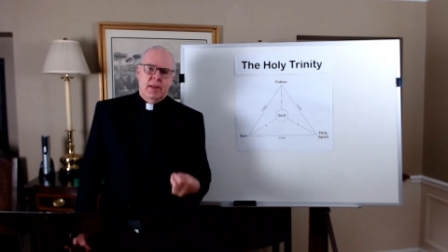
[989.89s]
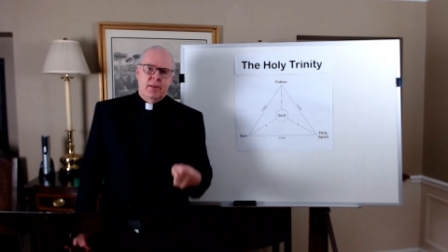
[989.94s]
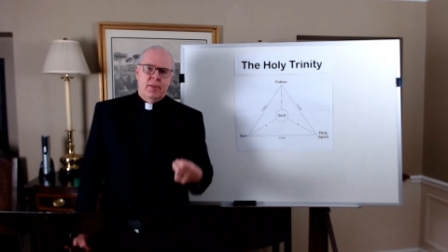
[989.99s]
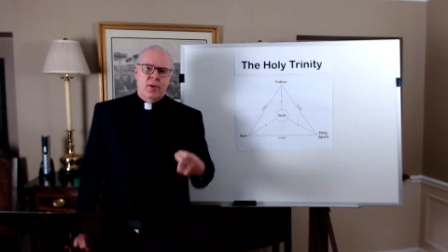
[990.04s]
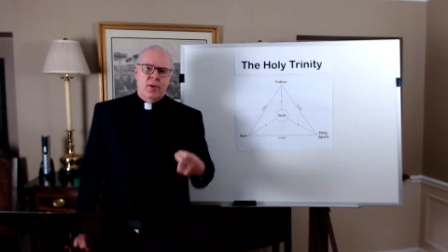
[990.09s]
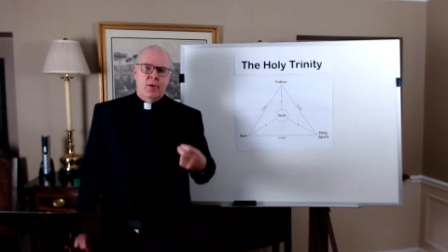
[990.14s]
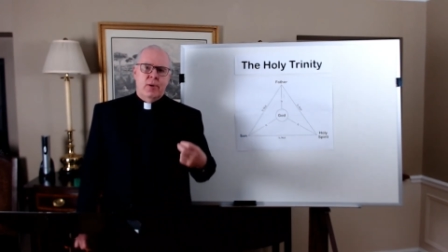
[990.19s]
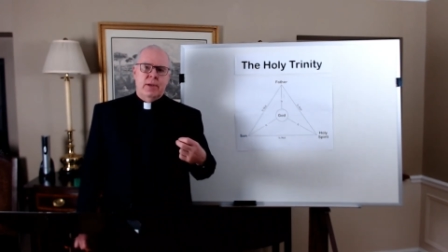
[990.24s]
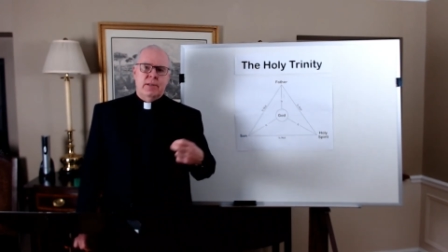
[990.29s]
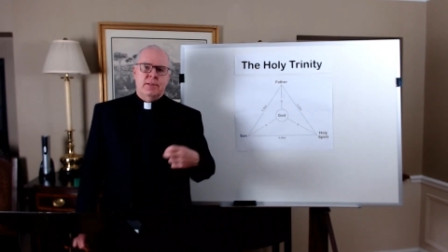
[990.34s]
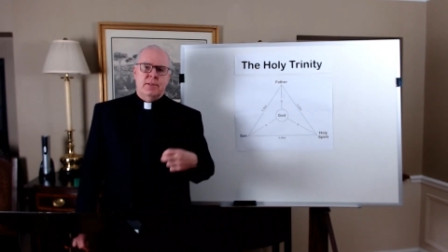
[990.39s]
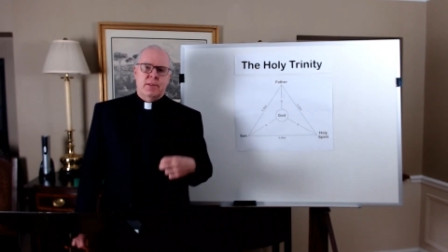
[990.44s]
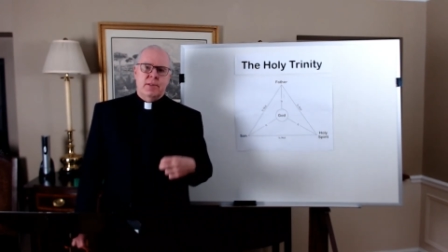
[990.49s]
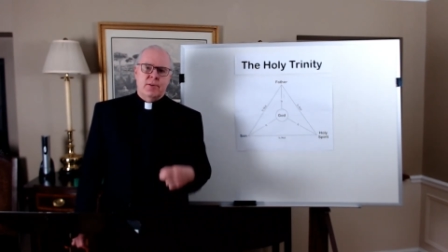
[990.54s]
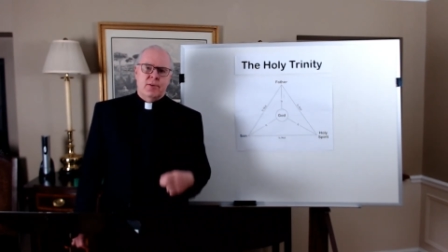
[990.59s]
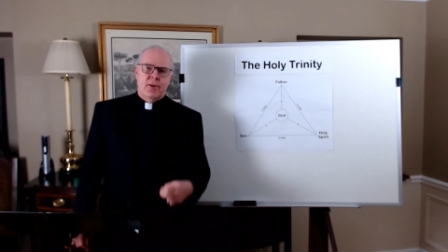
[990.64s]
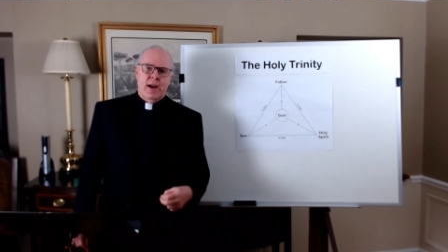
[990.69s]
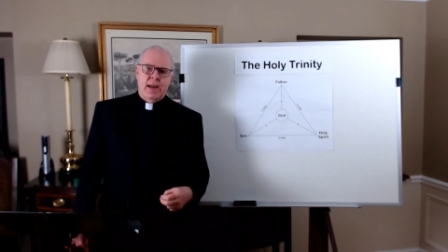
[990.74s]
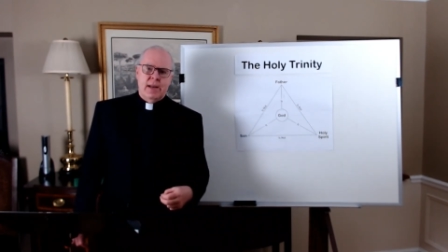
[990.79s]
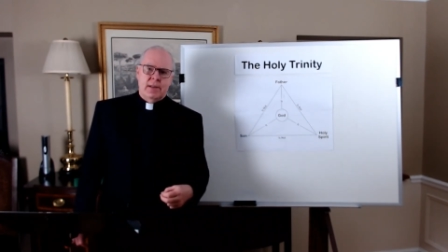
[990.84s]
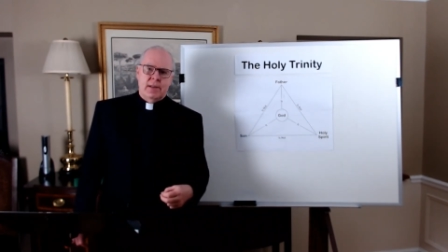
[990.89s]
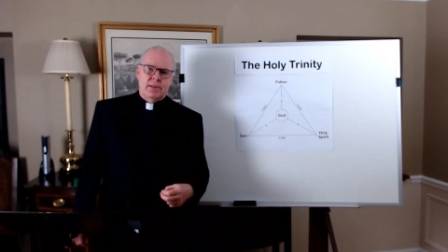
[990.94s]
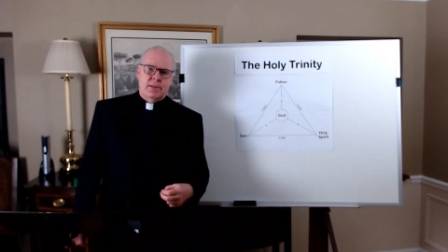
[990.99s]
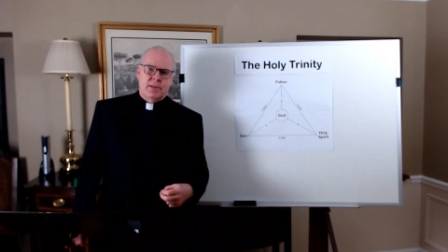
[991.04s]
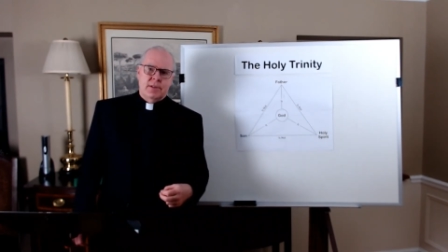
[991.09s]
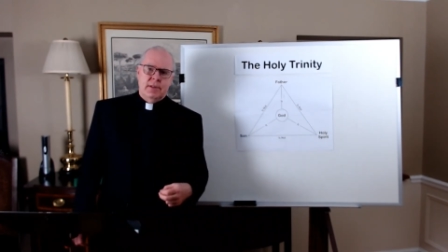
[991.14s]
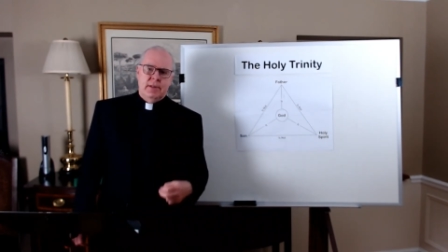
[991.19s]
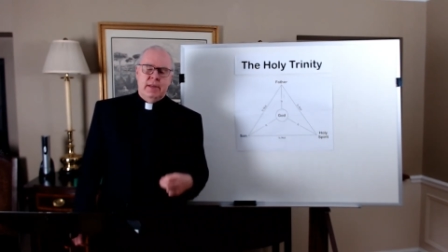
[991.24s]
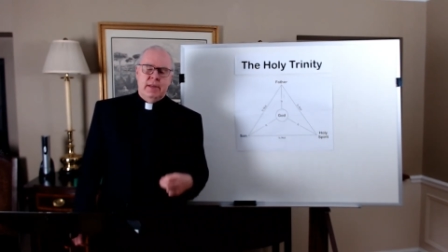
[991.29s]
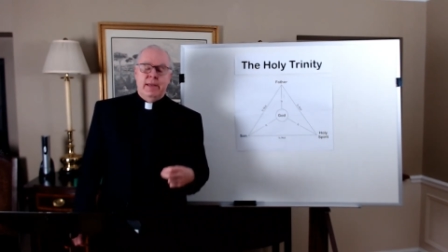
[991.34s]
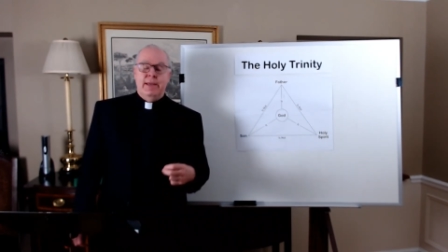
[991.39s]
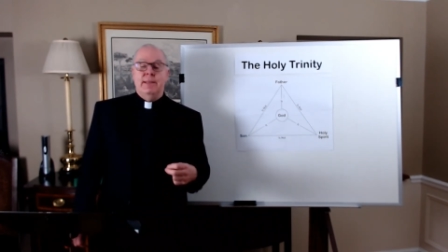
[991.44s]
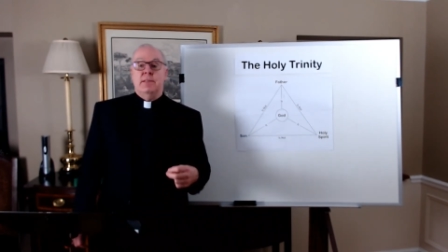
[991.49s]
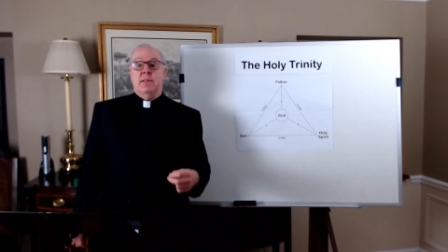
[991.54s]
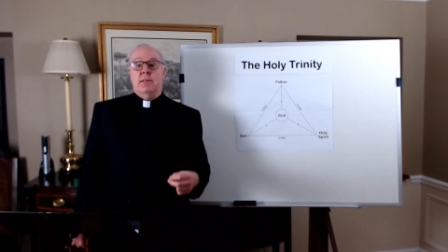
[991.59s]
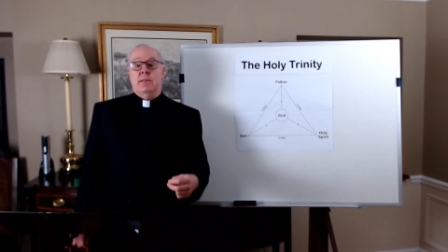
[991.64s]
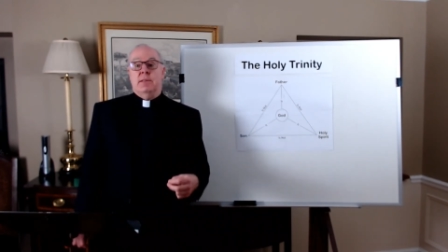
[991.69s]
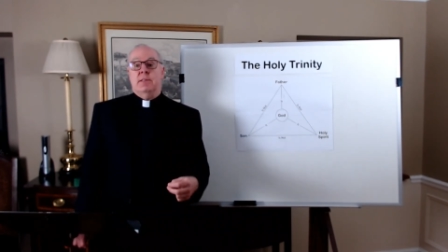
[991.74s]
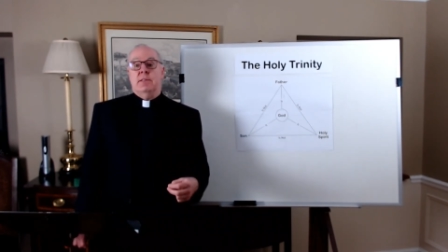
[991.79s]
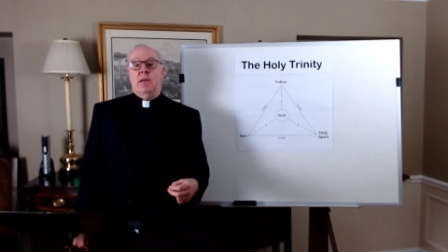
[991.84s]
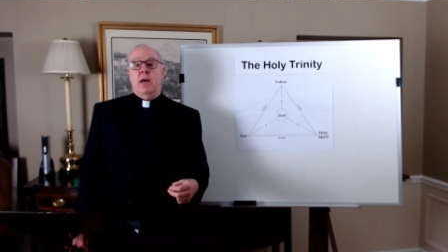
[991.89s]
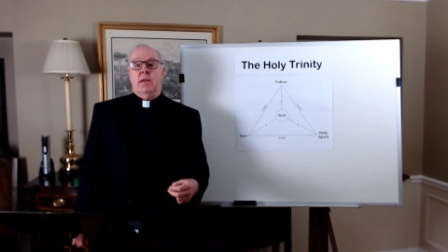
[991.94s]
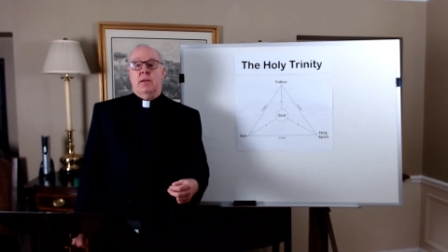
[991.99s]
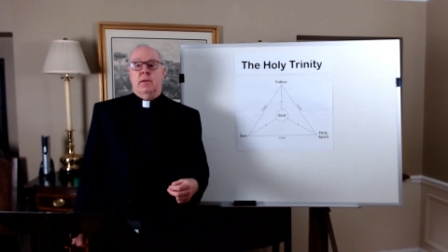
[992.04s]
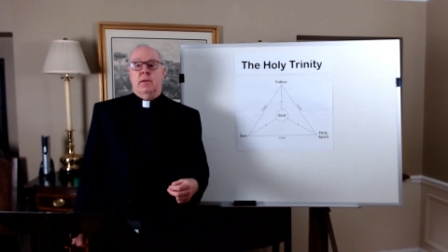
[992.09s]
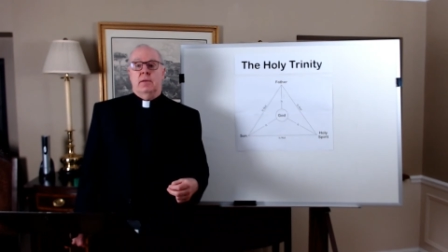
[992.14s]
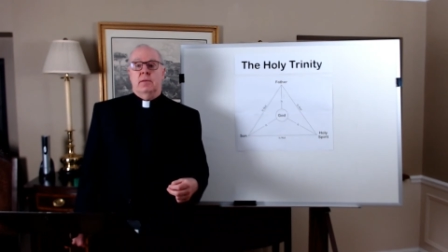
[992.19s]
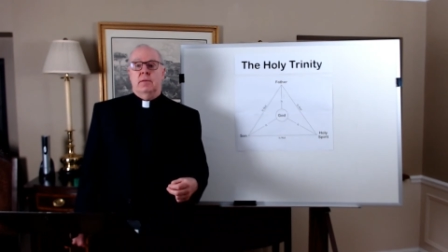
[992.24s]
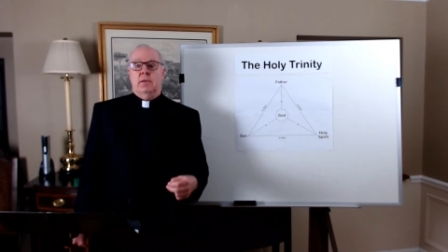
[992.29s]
though he's the greatest, he's the son.